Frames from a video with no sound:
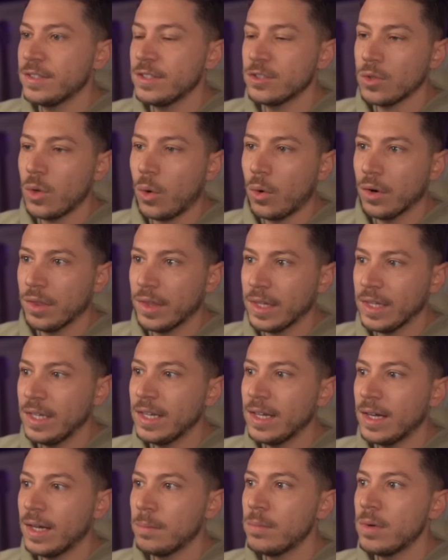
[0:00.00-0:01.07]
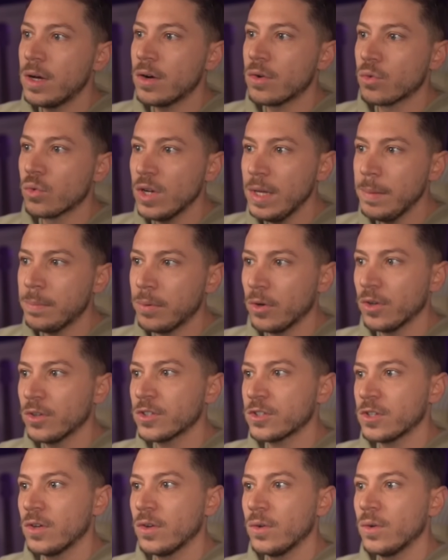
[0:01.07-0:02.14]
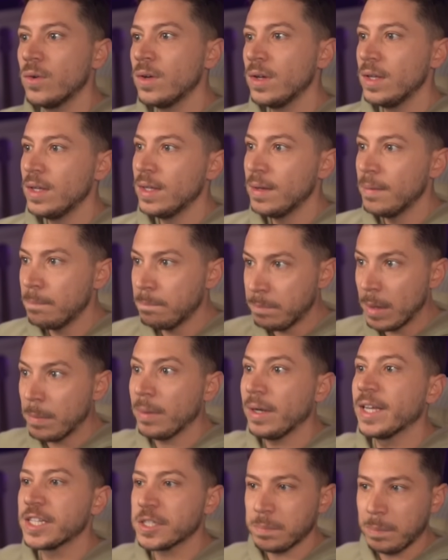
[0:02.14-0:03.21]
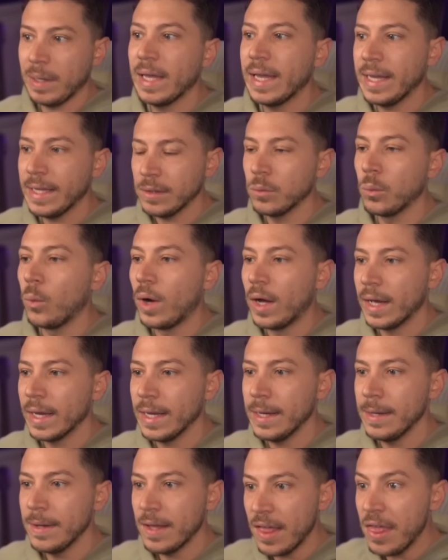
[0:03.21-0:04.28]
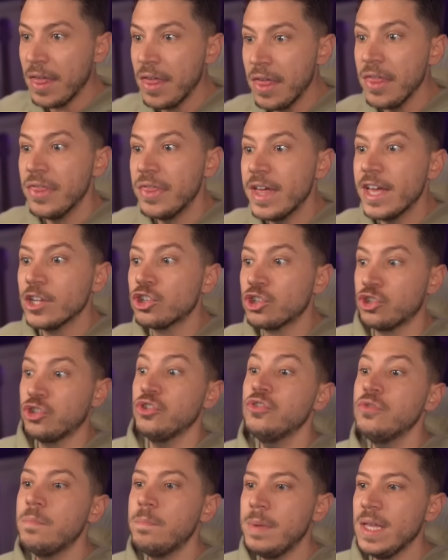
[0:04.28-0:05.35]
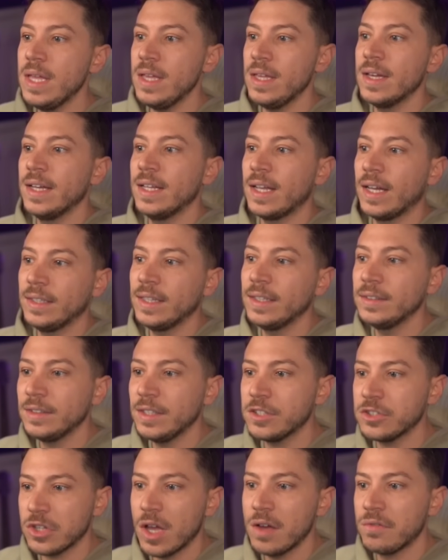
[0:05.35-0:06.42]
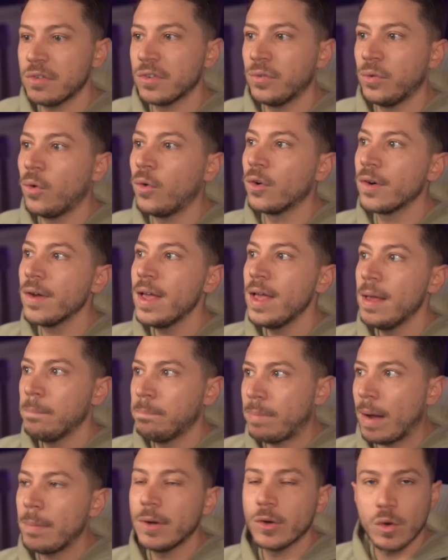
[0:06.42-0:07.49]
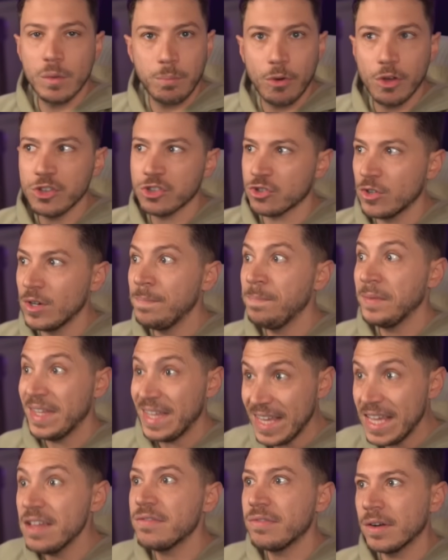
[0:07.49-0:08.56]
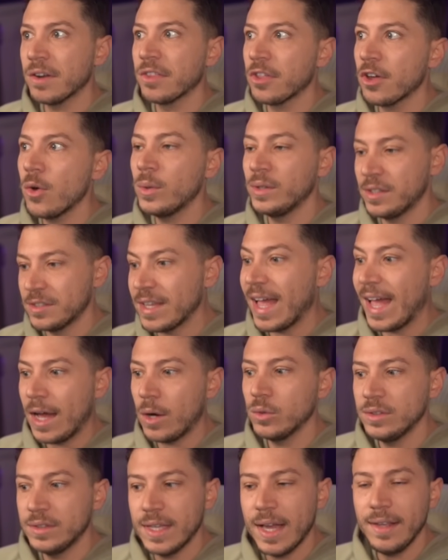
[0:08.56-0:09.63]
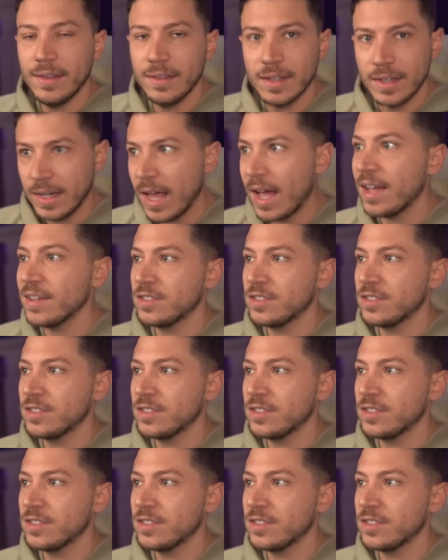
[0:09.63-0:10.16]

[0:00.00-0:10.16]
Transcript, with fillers: is on the GitHub repo, so people explained why there should be an identity server 4 public repository, even though it is outdated and it has